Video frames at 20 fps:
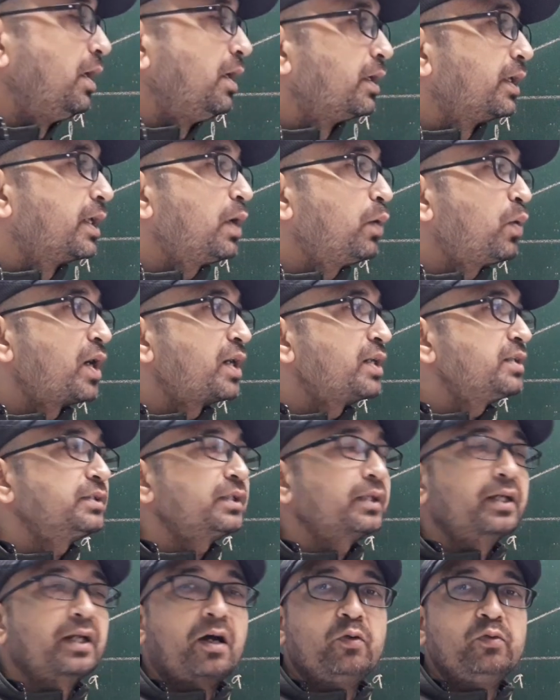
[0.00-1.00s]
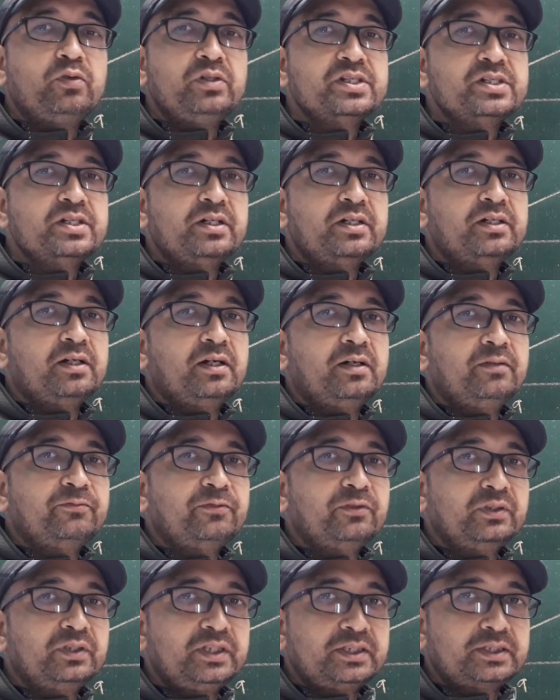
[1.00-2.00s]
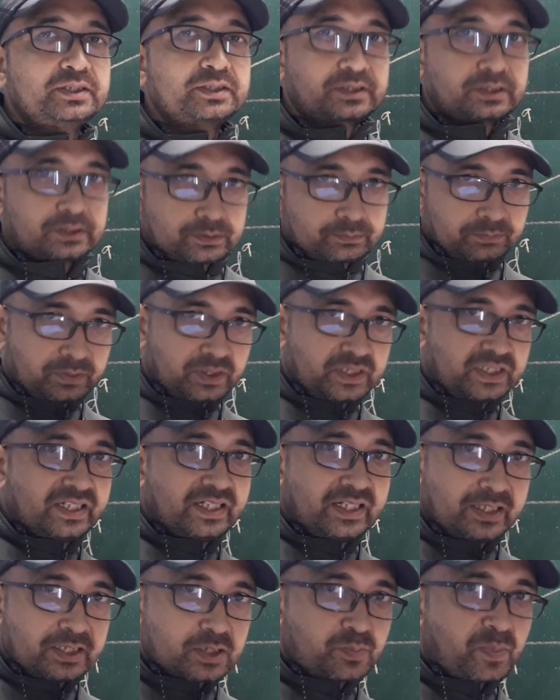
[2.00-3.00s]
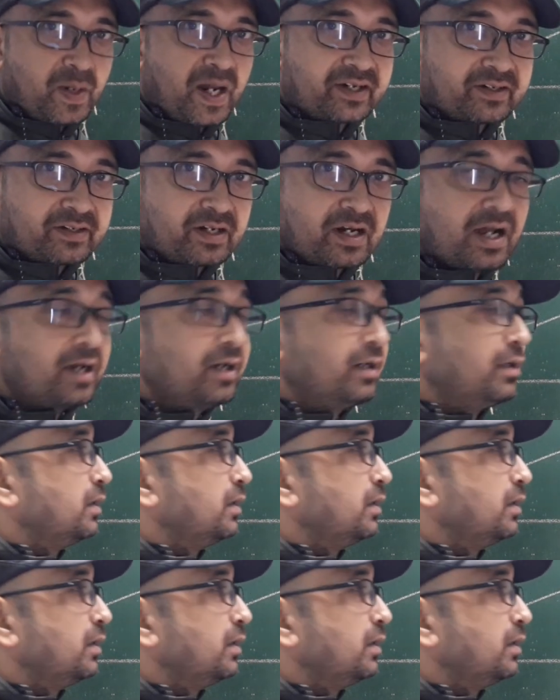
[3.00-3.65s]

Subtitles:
Now what is the ground state term for this spectra?